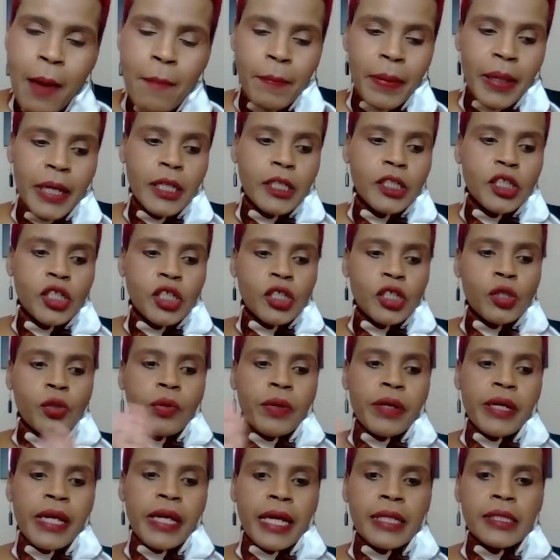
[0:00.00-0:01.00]
But it just
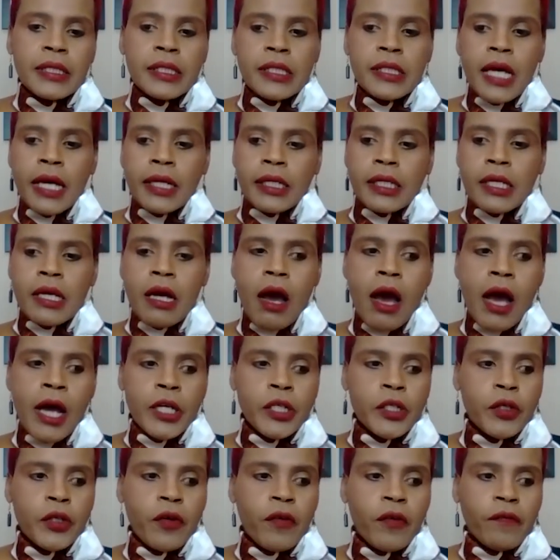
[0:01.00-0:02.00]
creates that
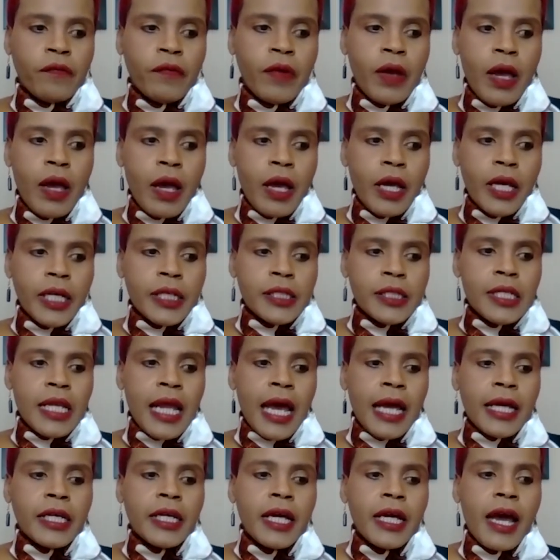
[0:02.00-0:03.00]
kind of, it's
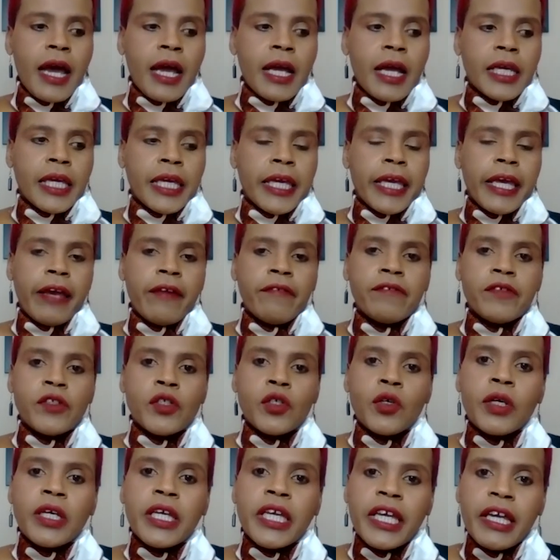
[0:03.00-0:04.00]
like a gift.
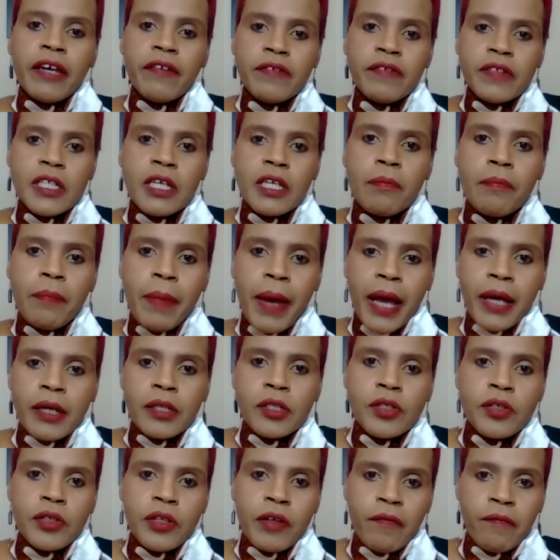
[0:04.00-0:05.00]
You're gifting back
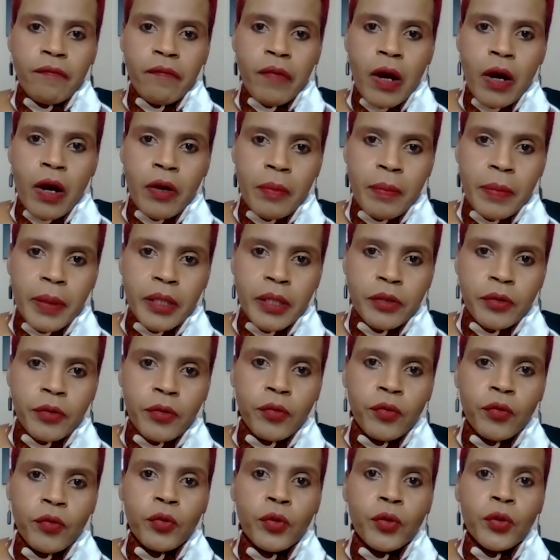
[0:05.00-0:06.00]
to the environment
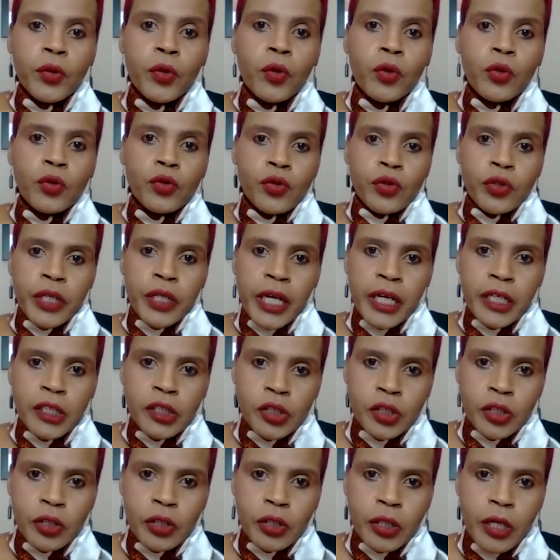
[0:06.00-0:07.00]
through your
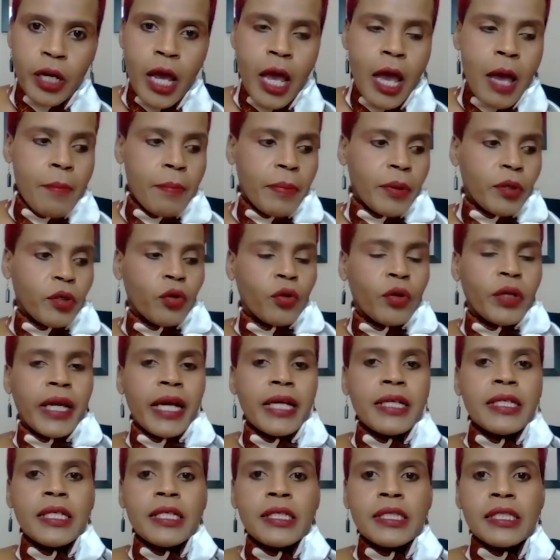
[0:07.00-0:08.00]
donation, but you're
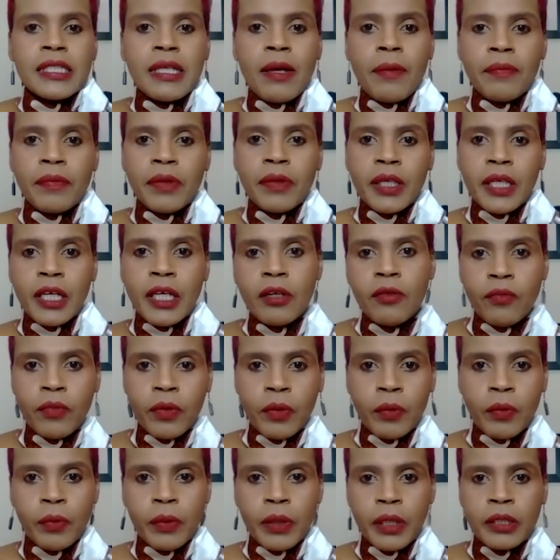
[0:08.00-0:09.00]
getting something
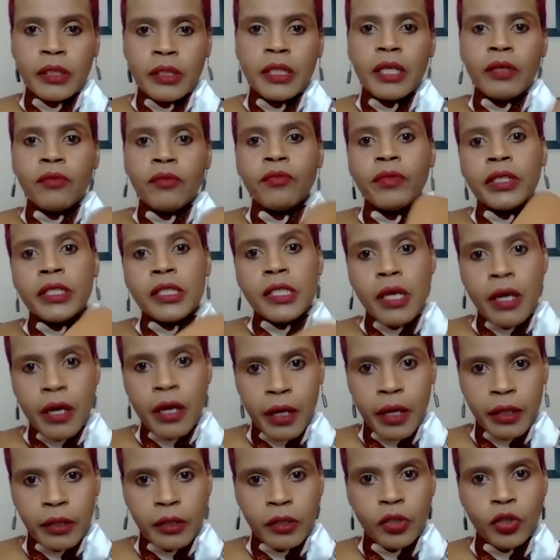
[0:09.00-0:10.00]
in
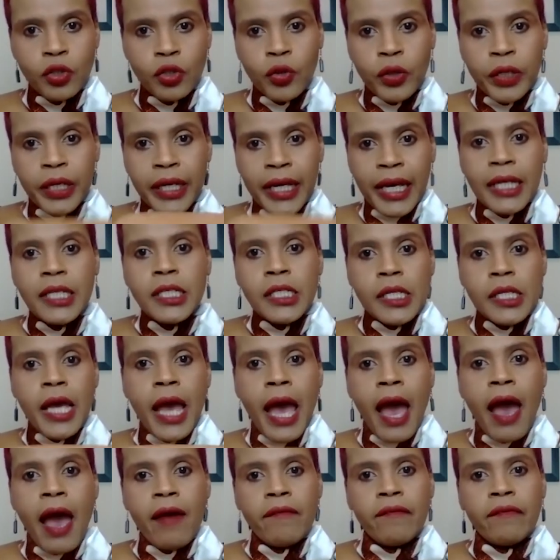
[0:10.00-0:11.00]
return. You get to
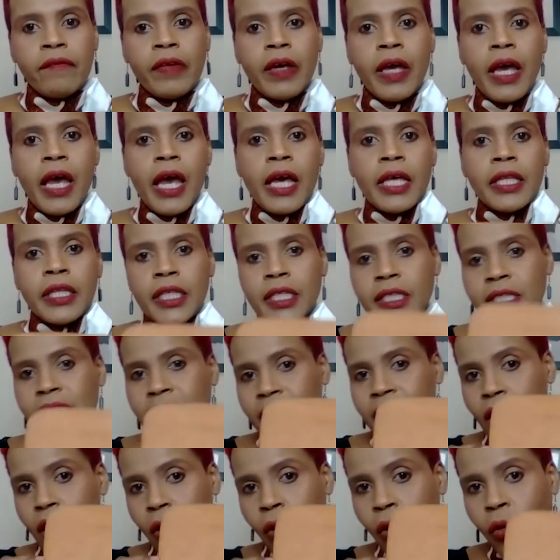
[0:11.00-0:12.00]
have this
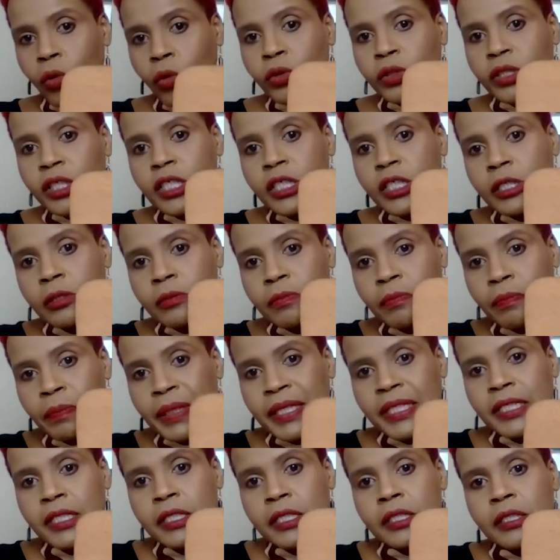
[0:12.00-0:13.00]
oldest
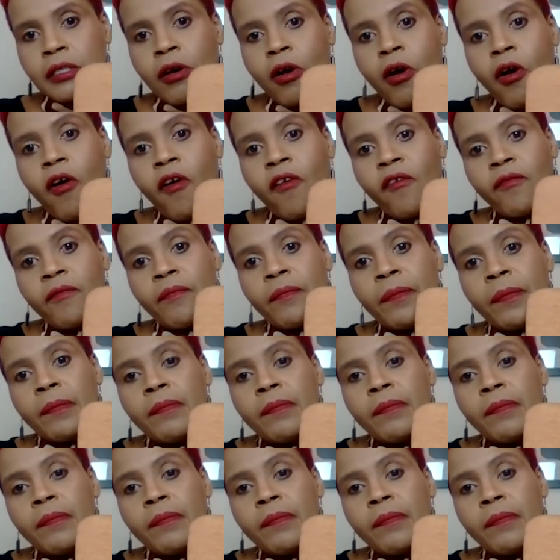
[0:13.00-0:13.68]
piece of